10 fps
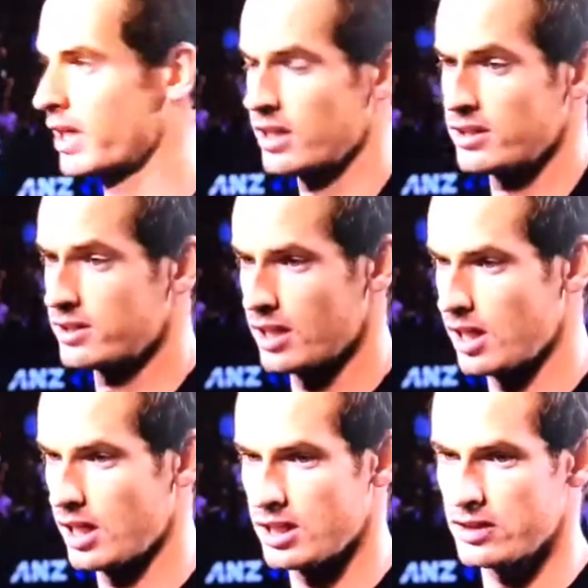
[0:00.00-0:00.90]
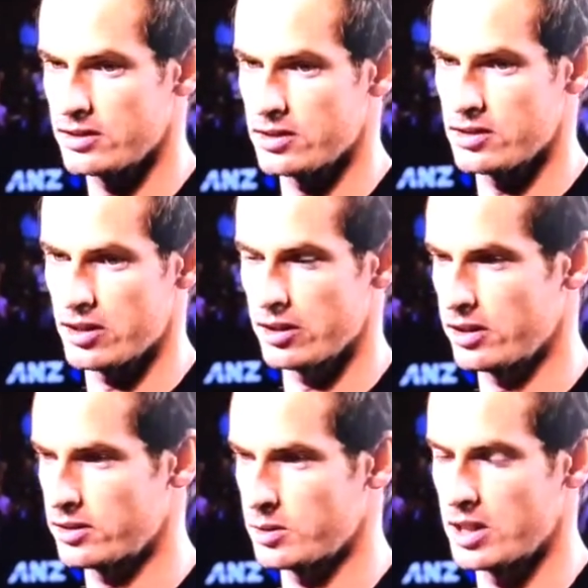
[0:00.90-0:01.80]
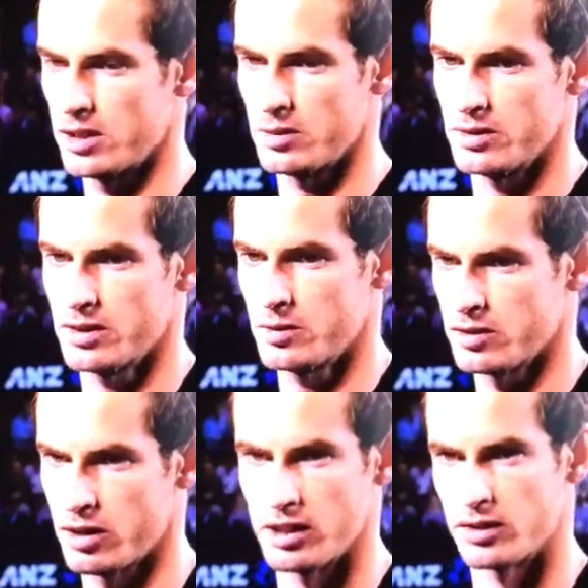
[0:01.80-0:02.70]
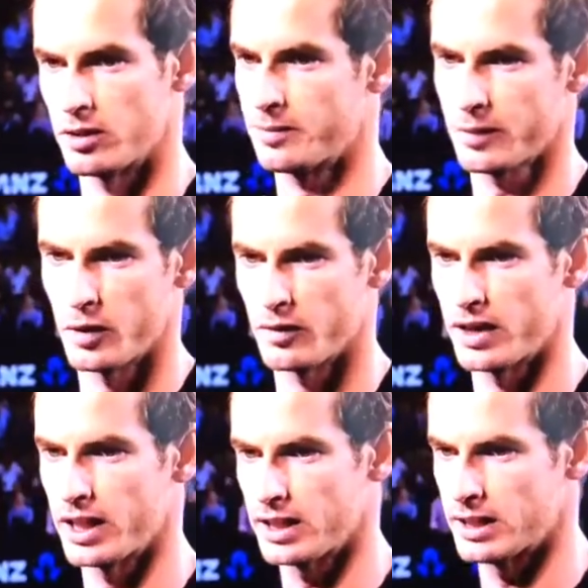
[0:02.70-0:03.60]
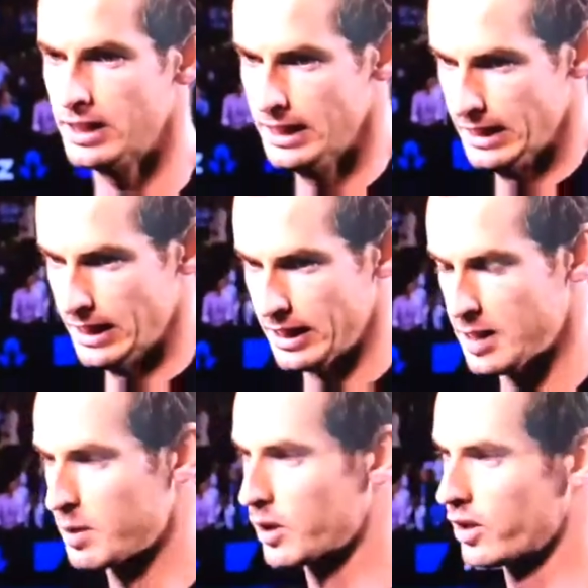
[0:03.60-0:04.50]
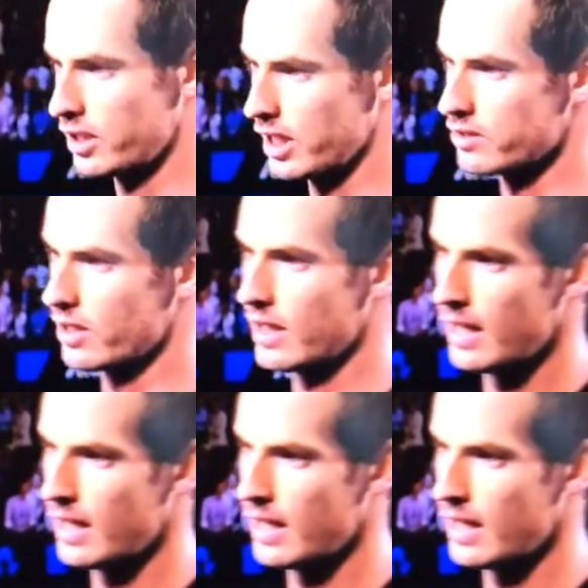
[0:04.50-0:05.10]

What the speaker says: against an Australian as well. It was great, so hopefully I can keep it going the next round.